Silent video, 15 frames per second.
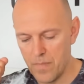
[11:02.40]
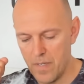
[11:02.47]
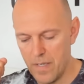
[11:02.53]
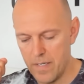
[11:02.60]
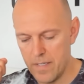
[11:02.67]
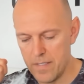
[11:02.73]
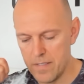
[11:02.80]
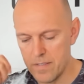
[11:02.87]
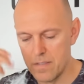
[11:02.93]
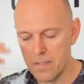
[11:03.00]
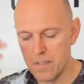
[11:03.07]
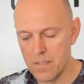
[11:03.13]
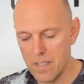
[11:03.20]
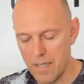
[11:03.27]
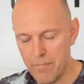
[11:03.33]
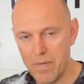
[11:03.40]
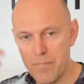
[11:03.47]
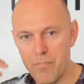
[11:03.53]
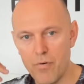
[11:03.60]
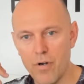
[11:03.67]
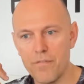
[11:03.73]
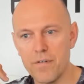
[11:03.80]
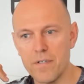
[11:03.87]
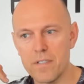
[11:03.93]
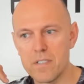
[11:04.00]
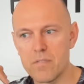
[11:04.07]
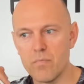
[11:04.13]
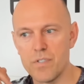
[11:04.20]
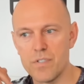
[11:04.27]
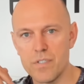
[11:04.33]
and got my
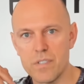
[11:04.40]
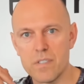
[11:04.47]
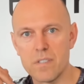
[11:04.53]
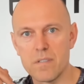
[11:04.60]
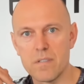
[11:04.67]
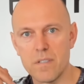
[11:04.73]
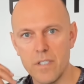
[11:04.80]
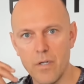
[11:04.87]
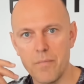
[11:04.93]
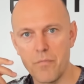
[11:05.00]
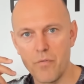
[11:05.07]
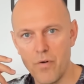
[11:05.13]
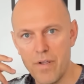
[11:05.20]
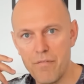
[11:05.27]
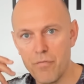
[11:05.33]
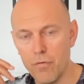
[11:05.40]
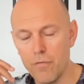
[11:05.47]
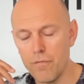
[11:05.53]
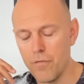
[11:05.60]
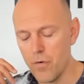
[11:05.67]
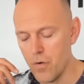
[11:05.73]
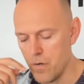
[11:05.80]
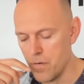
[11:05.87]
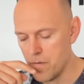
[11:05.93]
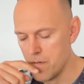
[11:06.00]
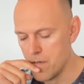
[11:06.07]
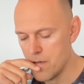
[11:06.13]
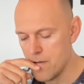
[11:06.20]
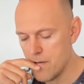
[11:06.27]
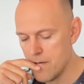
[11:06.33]
profits, which is, you know, I'm grateful for.
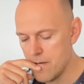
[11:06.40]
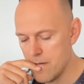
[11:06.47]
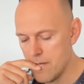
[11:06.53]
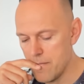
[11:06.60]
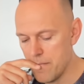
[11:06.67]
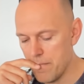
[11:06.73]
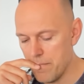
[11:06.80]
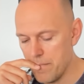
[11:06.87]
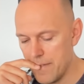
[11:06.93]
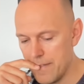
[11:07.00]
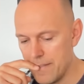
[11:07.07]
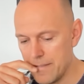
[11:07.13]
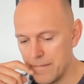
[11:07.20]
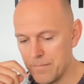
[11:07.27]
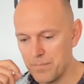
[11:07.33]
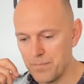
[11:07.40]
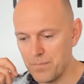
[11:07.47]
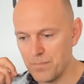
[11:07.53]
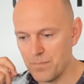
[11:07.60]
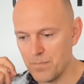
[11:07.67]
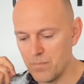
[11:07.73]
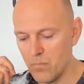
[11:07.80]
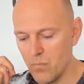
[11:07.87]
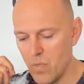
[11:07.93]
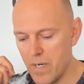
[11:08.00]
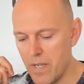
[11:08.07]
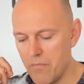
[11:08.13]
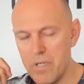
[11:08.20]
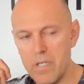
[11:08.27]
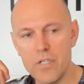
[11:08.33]
But what I
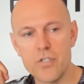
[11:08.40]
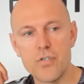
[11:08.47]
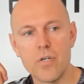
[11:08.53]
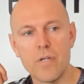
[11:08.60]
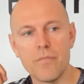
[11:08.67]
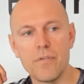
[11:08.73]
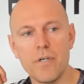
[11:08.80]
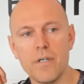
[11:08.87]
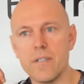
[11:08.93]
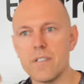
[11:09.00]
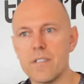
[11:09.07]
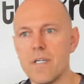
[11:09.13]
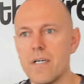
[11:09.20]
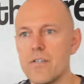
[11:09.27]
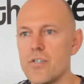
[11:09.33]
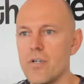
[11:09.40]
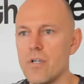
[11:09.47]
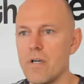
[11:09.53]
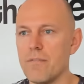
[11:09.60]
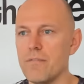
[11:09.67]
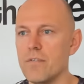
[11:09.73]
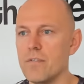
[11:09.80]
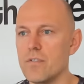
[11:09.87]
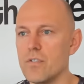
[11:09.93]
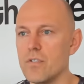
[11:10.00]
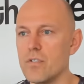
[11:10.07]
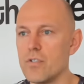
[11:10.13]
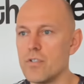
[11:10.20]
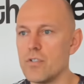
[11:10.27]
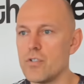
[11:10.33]
really should have done is I should have
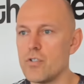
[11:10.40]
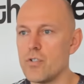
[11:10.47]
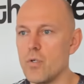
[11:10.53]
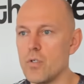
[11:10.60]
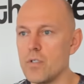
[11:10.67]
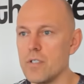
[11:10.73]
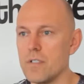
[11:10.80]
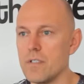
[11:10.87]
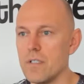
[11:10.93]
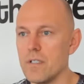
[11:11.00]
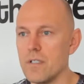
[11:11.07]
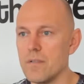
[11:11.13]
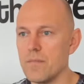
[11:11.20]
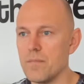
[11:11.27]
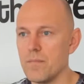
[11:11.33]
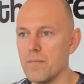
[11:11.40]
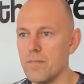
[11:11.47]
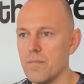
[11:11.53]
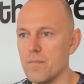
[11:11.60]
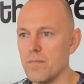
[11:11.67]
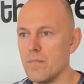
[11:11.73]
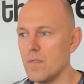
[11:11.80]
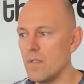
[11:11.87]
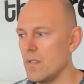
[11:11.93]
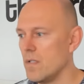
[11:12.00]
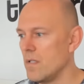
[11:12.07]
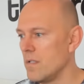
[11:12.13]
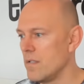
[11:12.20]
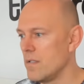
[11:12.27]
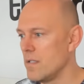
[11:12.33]
shorted
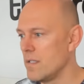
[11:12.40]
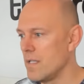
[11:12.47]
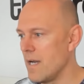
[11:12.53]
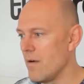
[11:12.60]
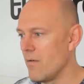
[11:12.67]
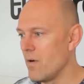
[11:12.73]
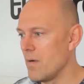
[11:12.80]
the Dow